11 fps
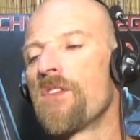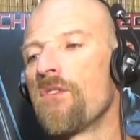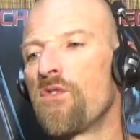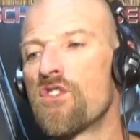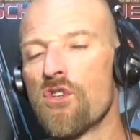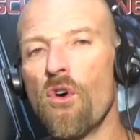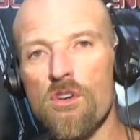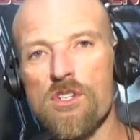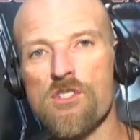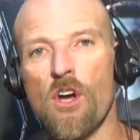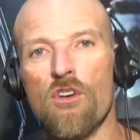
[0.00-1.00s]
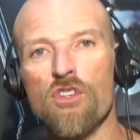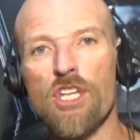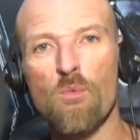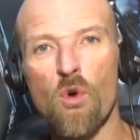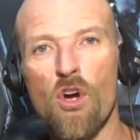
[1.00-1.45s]
fedoras
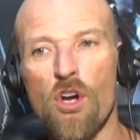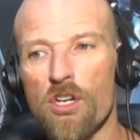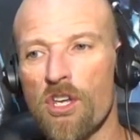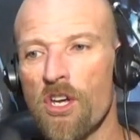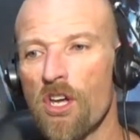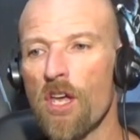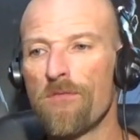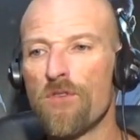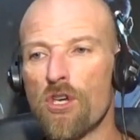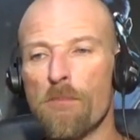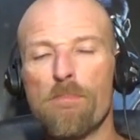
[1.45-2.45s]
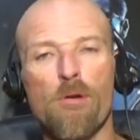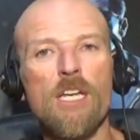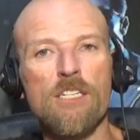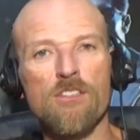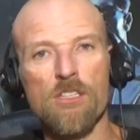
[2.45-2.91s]
only work if you
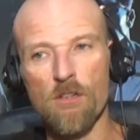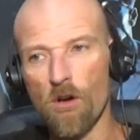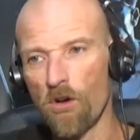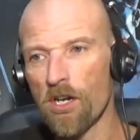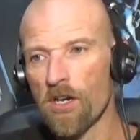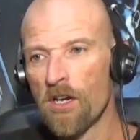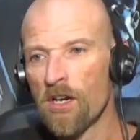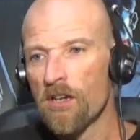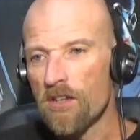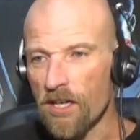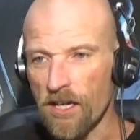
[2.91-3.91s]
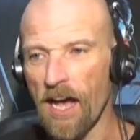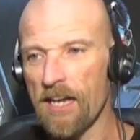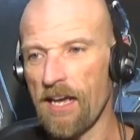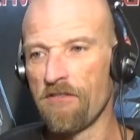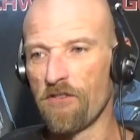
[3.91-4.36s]
complete the look. You
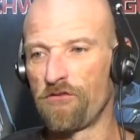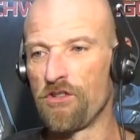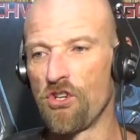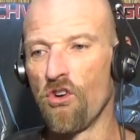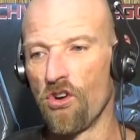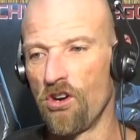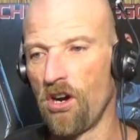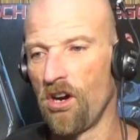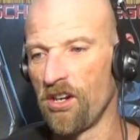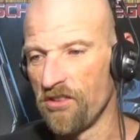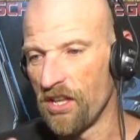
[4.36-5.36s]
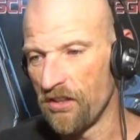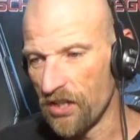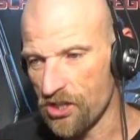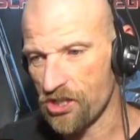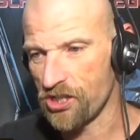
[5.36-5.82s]
can't have a fedora on and then
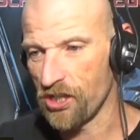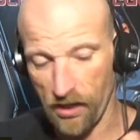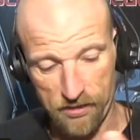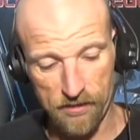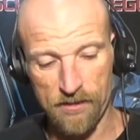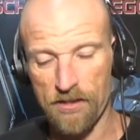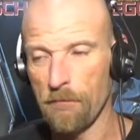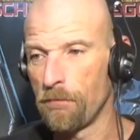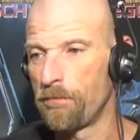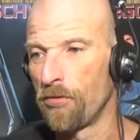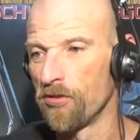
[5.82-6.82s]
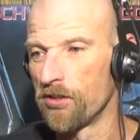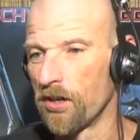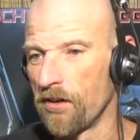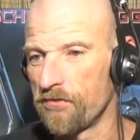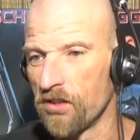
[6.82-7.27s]
this shit and then pull it
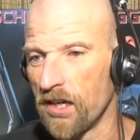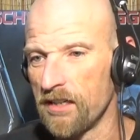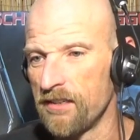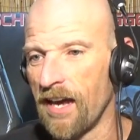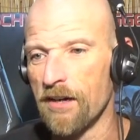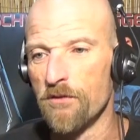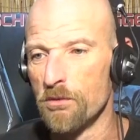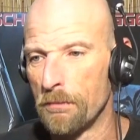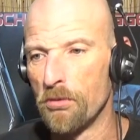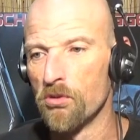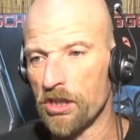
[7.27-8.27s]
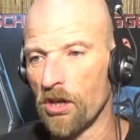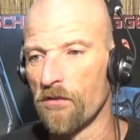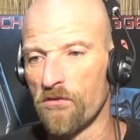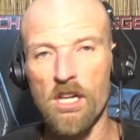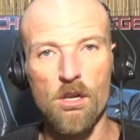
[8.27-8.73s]
off. Like none of them are pulling
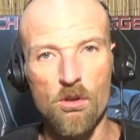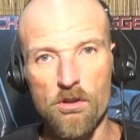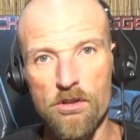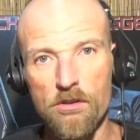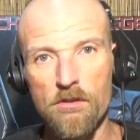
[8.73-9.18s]
off their look.